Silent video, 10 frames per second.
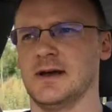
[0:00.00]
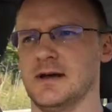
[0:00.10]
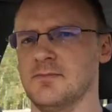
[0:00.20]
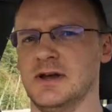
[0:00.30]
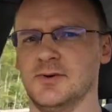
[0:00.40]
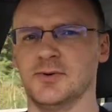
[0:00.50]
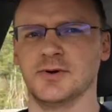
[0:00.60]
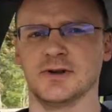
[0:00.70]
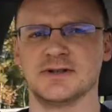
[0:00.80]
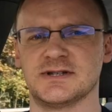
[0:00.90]

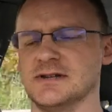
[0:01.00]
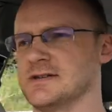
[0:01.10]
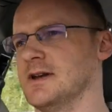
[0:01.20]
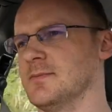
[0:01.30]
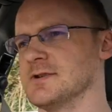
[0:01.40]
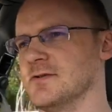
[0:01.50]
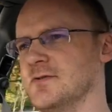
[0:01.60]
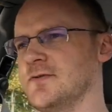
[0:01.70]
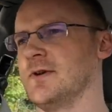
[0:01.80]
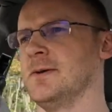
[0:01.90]
mid-August in terms of,
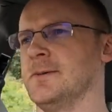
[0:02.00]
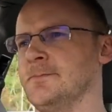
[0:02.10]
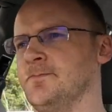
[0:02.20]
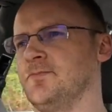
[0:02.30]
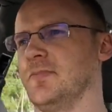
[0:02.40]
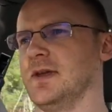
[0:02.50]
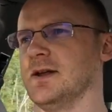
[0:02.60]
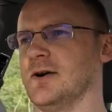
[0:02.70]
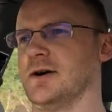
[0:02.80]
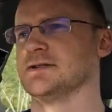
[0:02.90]
you
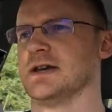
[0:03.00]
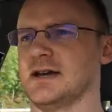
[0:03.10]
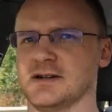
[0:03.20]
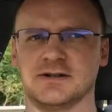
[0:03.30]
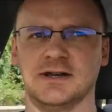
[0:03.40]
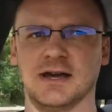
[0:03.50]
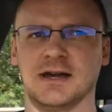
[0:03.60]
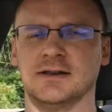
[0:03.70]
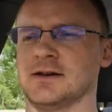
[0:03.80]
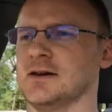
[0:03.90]
know, Hartech actually
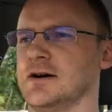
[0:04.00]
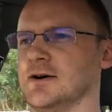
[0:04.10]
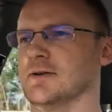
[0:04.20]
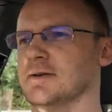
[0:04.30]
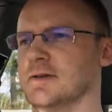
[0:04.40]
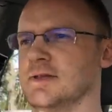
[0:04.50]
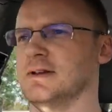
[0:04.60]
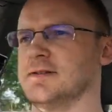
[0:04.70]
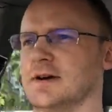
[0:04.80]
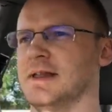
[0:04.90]
getting the car and
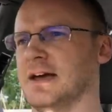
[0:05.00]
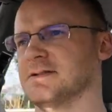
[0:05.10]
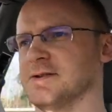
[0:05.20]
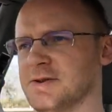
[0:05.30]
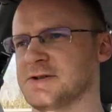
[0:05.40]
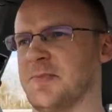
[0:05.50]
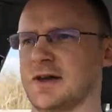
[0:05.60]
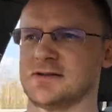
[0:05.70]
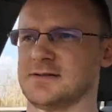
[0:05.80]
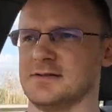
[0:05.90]
things like that, so
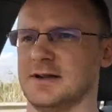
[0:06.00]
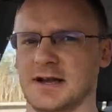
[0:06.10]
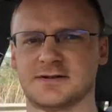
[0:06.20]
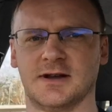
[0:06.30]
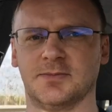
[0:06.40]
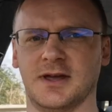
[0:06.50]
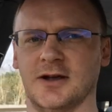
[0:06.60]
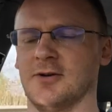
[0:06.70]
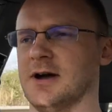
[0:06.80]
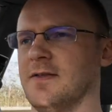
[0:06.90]
expect the next update
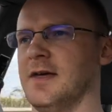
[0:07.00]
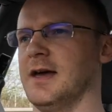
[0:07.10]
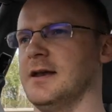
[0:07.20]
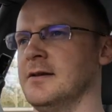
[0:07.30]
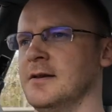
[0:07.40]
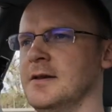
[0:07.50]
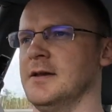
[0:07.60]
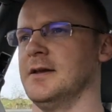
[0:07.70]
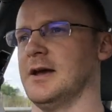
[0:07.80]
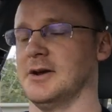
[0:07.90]
around then.
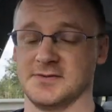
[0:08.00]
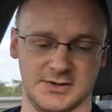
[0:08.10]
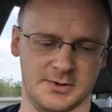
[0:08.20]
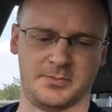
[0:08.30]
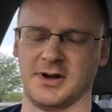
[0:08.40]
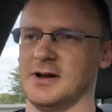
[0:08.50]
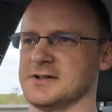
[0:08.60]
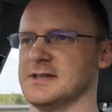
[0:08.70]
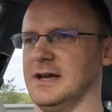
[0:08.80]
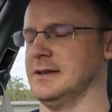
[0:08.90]
And obviously we're
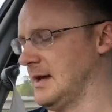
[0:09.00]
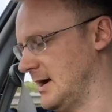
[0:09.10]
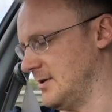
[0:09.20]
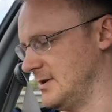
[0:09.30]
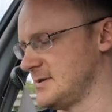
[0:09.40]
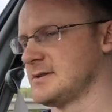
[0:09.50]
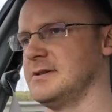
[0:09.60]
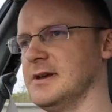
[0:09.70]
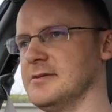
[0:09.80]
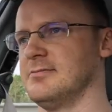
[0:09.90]
past that now. It's,
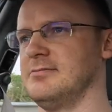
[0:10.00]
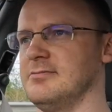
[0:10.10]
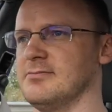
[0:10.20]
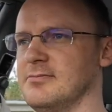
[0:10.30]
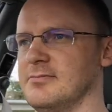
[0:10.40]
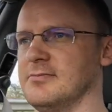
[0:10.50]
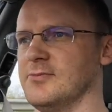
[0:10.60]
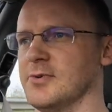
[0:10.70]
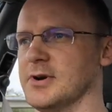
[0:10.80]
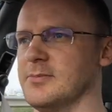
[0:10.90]
you know,
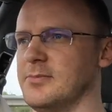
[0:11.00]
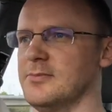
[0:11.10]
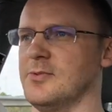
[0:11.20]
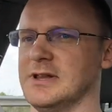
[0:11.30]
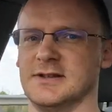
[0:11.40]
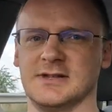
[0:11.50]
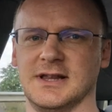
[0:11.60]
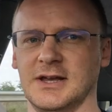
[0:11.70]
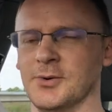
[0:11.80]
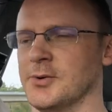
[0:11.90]
we're well into
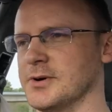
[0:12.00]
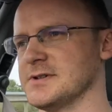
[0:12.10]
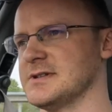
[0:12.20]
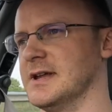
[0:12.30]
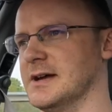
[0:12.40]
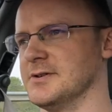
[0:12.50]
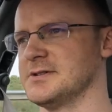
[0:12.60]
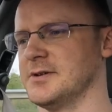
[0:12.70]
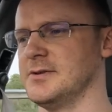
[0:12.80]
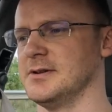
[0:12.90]
late August now,
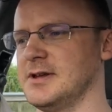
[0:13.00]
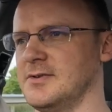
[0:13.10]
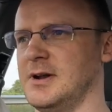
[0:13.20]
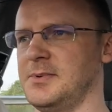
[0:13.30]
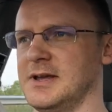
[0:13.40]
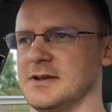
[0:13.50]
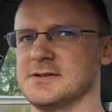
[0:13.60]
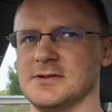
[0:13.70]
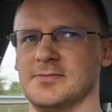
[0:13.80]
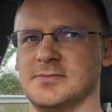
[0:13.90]
so I thought I'd give an update as
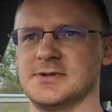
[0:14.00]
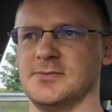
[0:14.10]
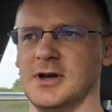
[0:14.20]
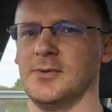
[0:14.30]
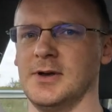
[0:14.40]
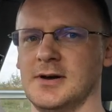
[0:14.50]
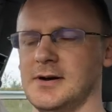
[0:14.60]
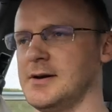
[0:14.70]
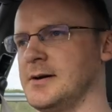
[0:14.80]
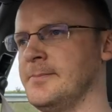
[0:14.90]
to where we
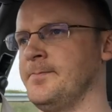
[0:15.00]
are,